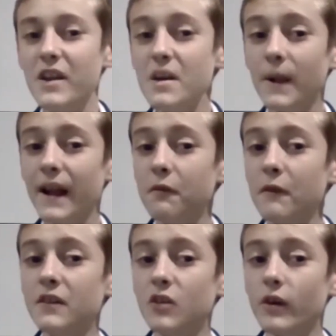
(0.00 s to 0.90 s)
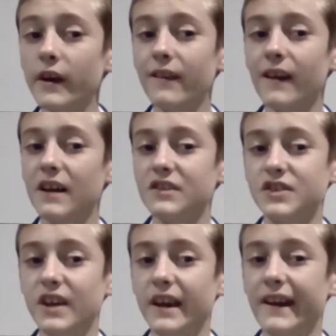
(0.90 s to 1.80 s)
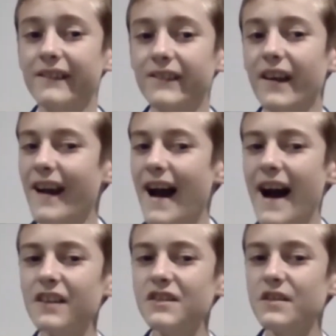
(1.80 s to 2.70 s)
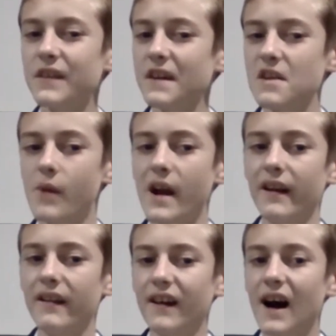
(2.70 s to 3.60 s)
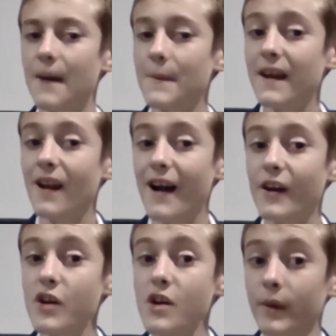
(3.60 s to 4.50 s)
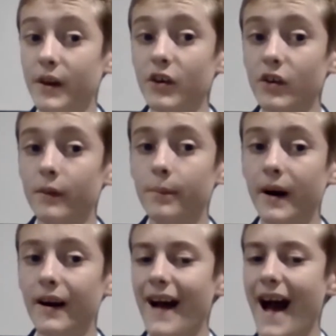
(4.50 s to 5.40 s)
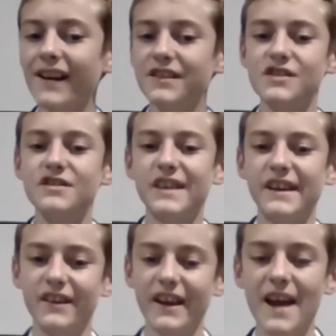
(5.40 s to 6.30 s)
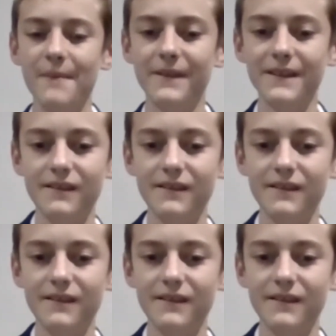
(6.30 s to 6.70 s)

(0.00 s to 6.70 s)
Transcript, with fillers: when you played for Victoria last year, how did you think you went? I mean, I know you were good, but how did you see your game?